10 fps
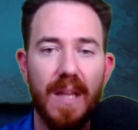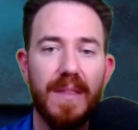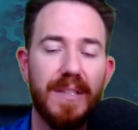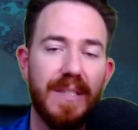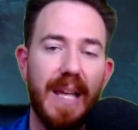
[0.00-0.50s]

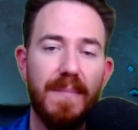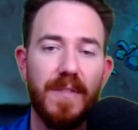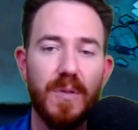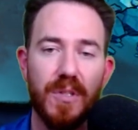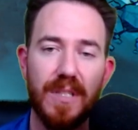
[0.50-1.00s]
The same
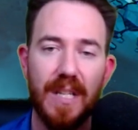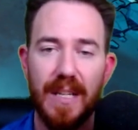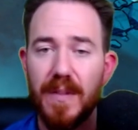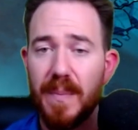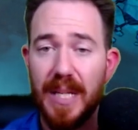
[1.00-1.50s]
fusions can
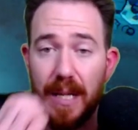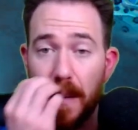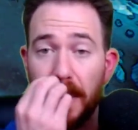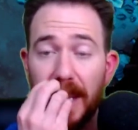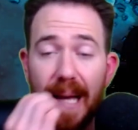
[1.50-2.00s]
even be
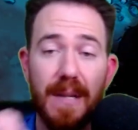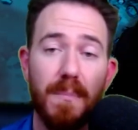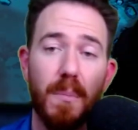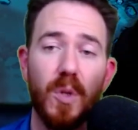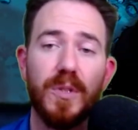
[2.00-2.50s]
applied
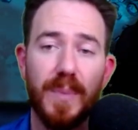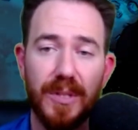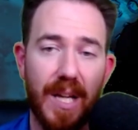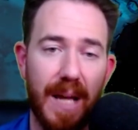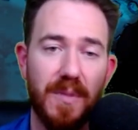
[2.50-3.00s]
multiple
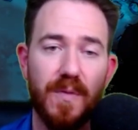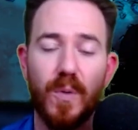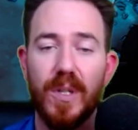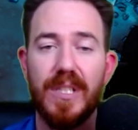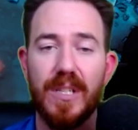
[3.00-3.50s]
times
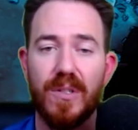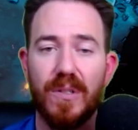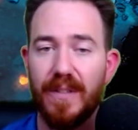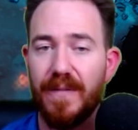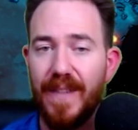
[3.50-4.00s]
for
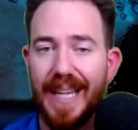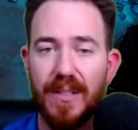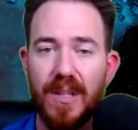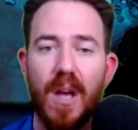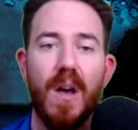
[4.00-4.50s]
additional
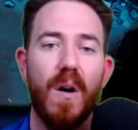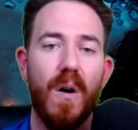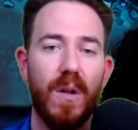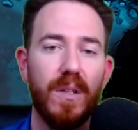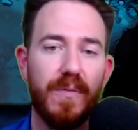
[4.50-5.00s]
effects,
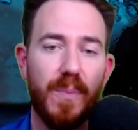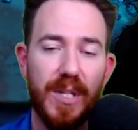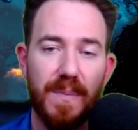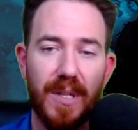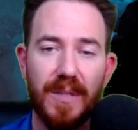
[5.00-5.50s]
all of
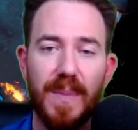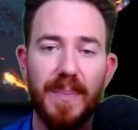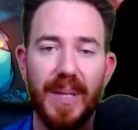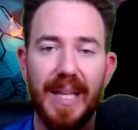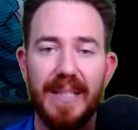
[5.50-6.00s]
which must be
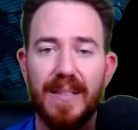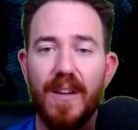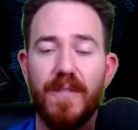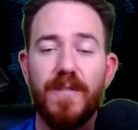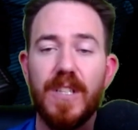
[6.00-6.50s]
placed
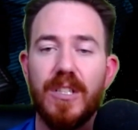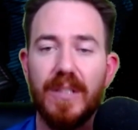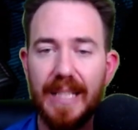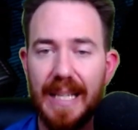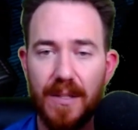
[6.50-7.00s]

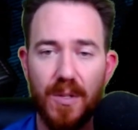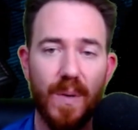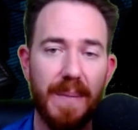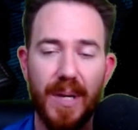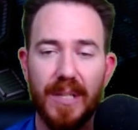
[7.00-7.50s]
efficiently into
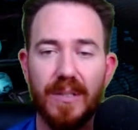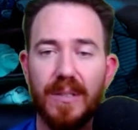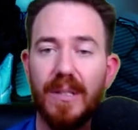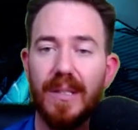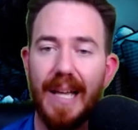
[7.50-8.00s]
a
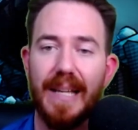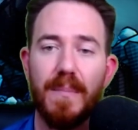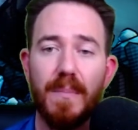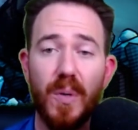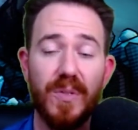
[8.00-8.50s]
puzzle
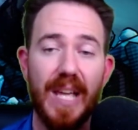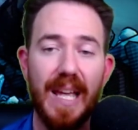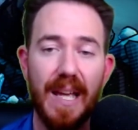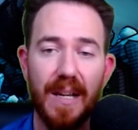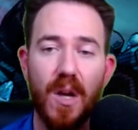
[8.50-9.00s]
like
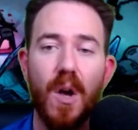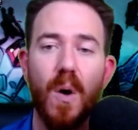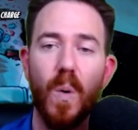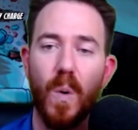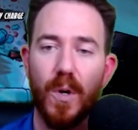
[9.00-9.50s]
Mosaic
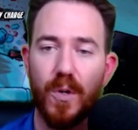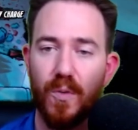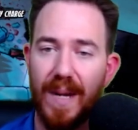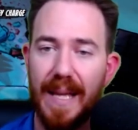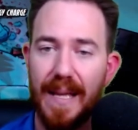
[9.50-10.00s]
or
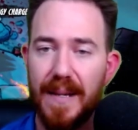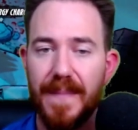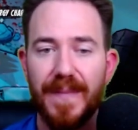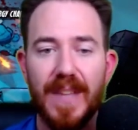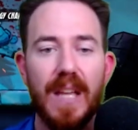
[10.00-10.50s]
Grid.
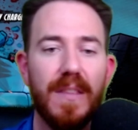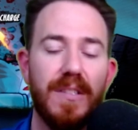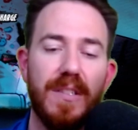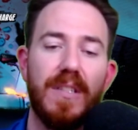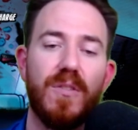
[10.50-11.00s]

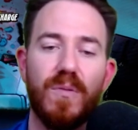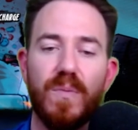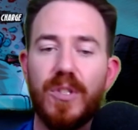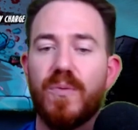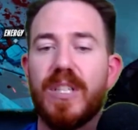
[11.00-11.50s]
This additional
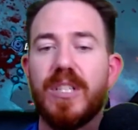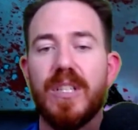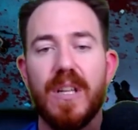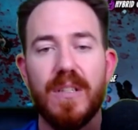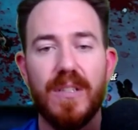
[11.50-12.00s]

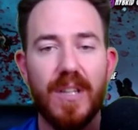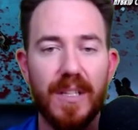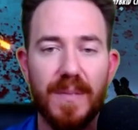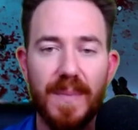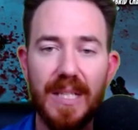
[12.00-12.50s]
restriction
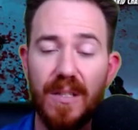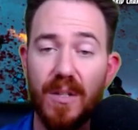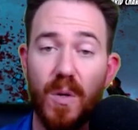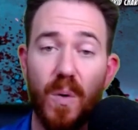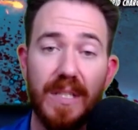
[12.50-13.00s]
does mean that
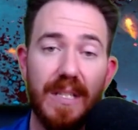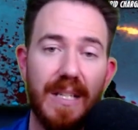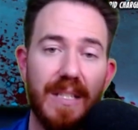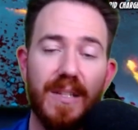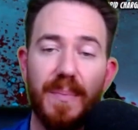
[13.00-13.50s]
you're going to
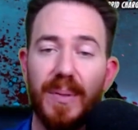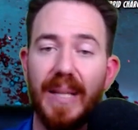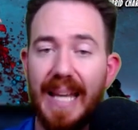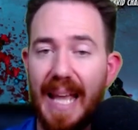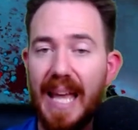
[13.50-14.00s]
need to
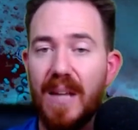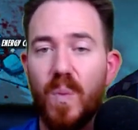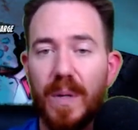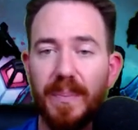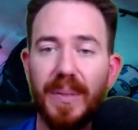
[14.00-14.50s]
plan ahead
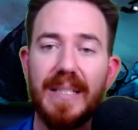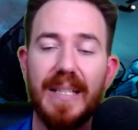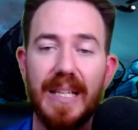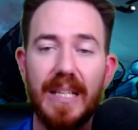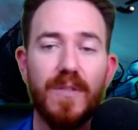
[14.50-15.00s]
when
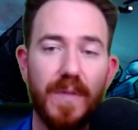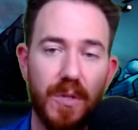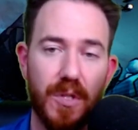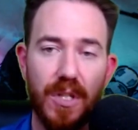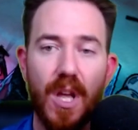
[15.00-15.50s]
placing each
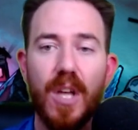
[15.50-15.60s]
fusion